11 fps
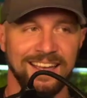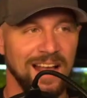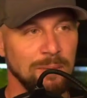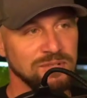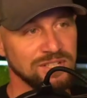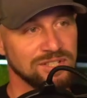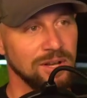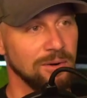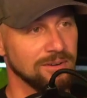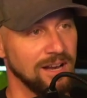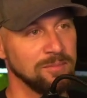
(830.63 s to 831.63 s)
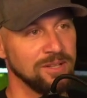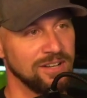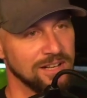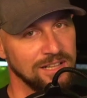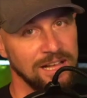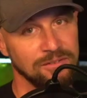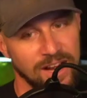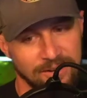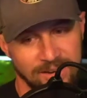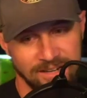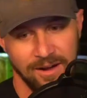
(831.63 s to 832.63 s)
I'm just stoked. I'm living on cloud 9
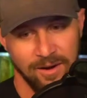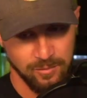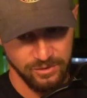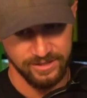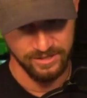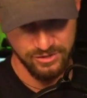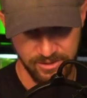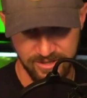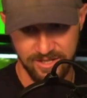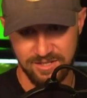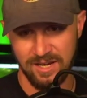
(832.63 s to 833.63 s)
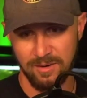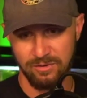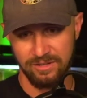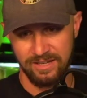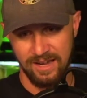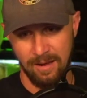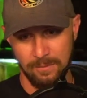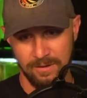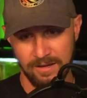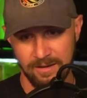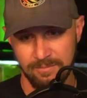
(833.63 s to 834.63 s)
right now. I'm really enjoying this. I'm really happy
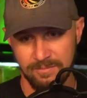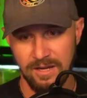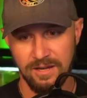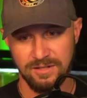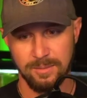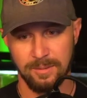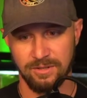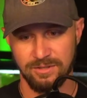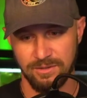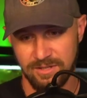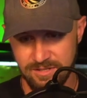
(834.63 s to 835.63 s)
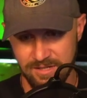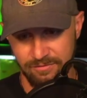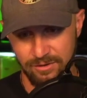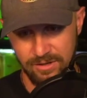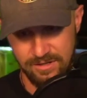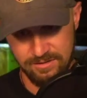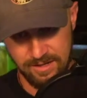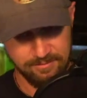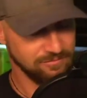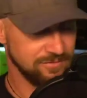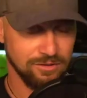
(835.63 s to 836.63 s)
and to be able to do this. I feel
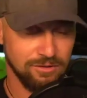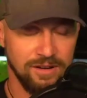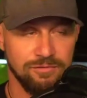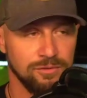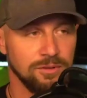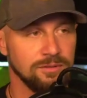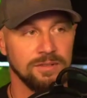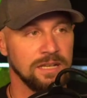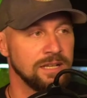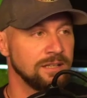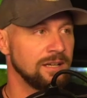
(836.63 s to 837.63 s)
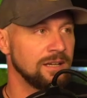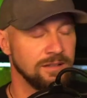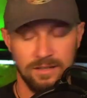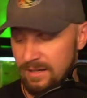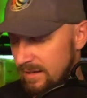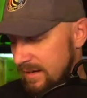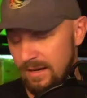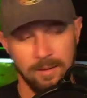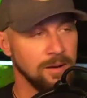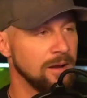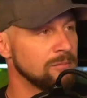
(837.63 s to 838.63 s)
grateful and
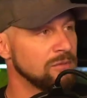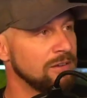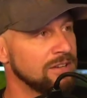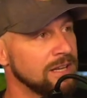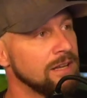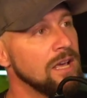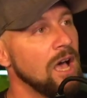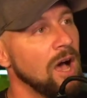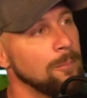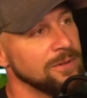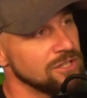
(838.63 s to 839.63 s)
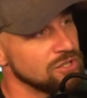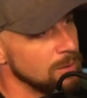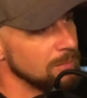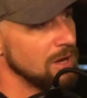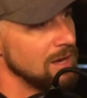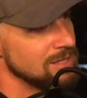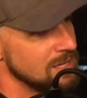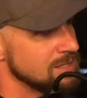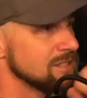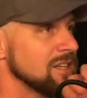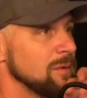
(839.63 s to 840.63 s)
I'm loving it. But this shrimp contest is
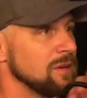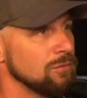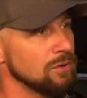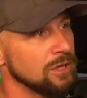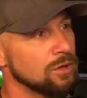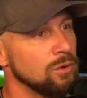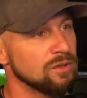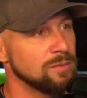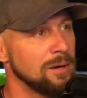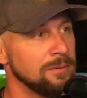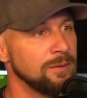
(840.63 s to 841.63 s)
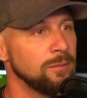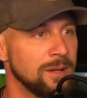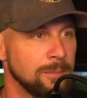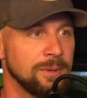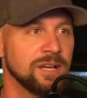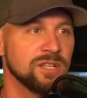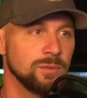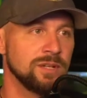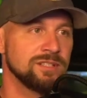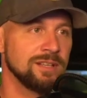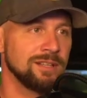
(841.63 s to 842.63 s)
going to be really cool. It's probably one of the biggest ones
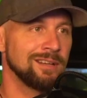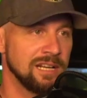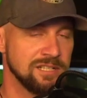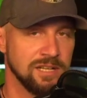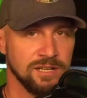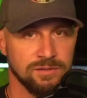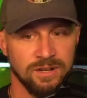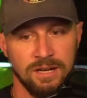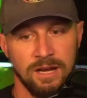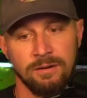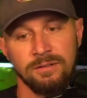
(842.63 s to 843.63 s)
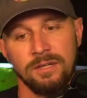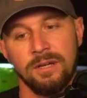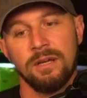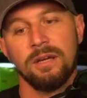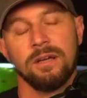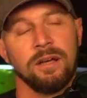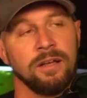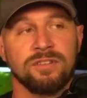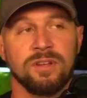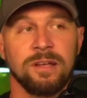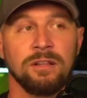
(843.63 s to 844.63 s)
in the States right now. There's going to be
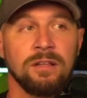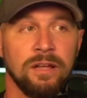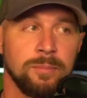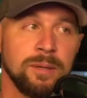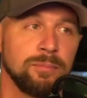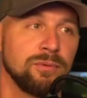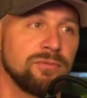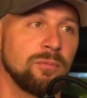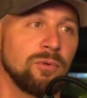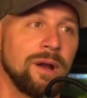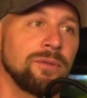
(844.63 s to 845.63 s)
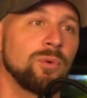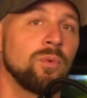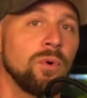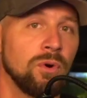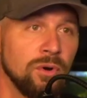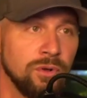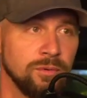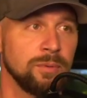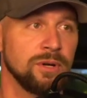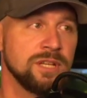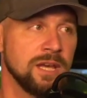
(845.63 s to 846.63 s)
a lot of people from around the world
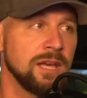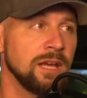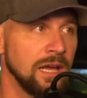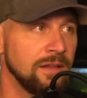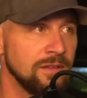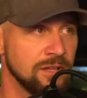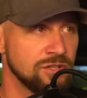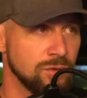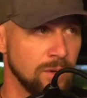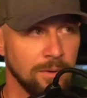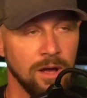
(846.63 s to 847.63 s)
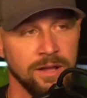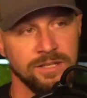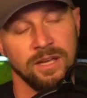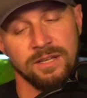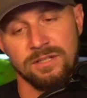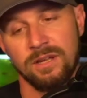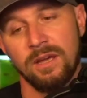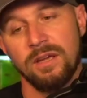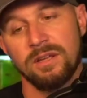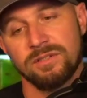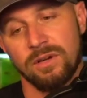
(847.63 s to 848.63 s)
partaking in this shrimp contest.
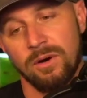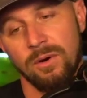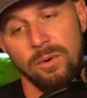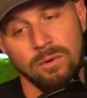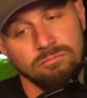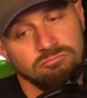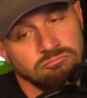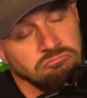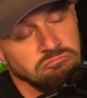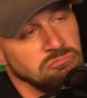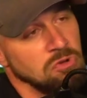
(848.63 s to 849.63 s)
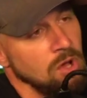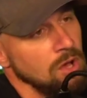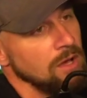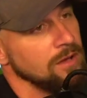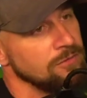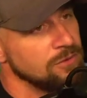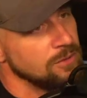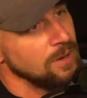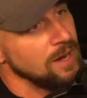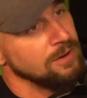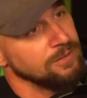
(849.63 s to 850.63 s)
So if you're
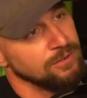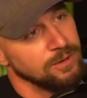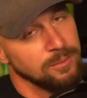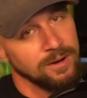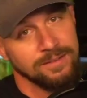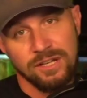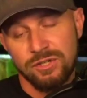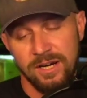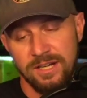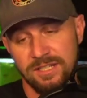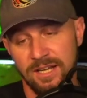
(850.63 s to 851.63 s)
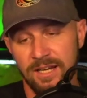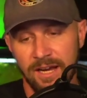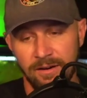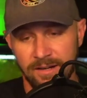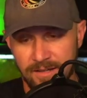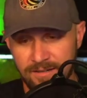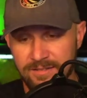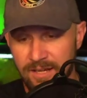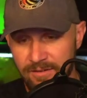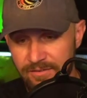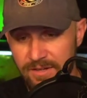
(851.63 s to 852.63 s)
around, if you're anywhere in the tri-state area,
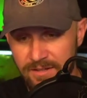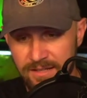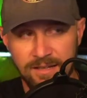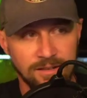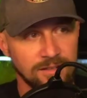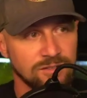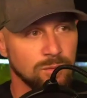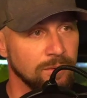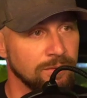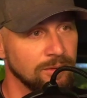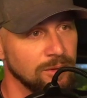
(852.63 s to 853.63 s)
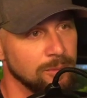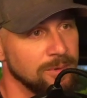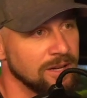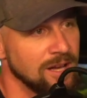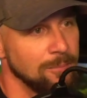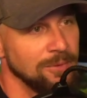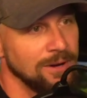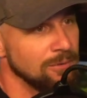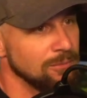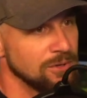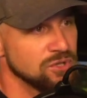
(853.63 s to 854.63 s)
definitely it's worth a little bit, a couple-hour
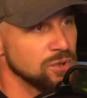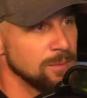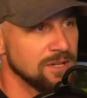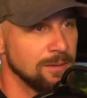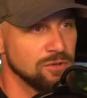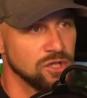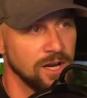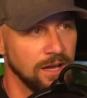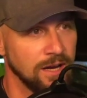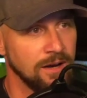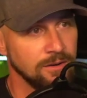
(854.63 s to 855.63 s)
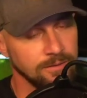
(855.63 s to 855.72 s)
road trip to come check it out.